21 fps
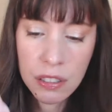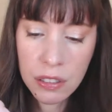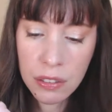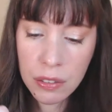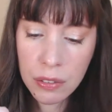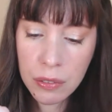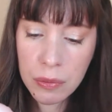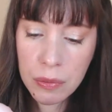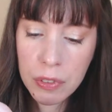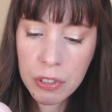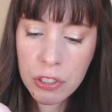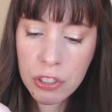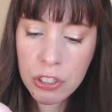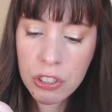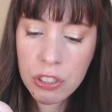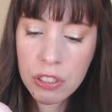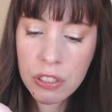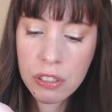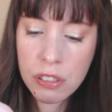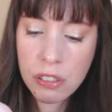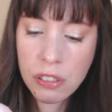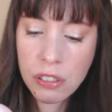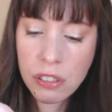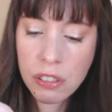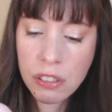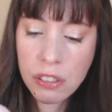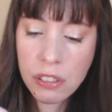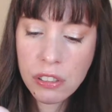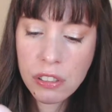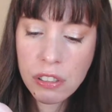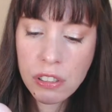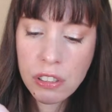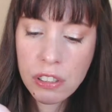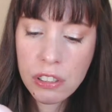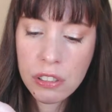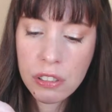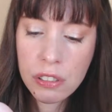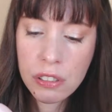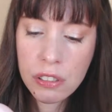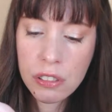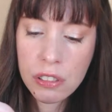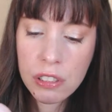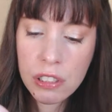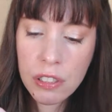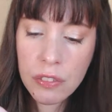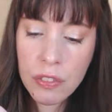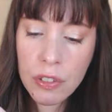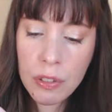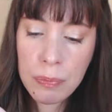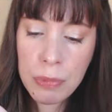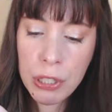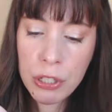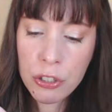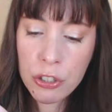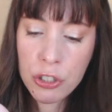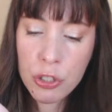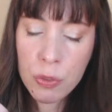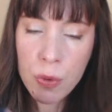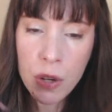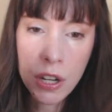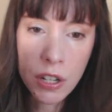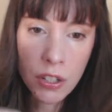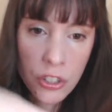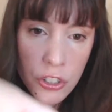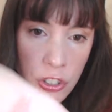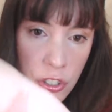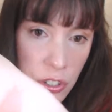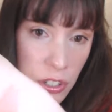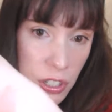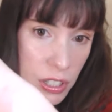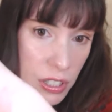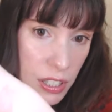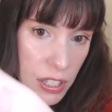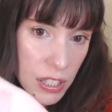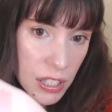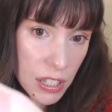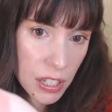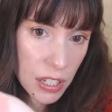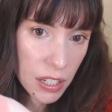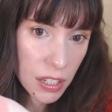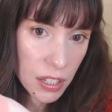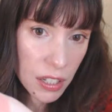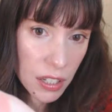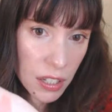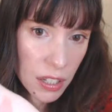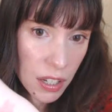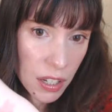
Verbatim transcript: let me just give you a bigger swatch so you can see.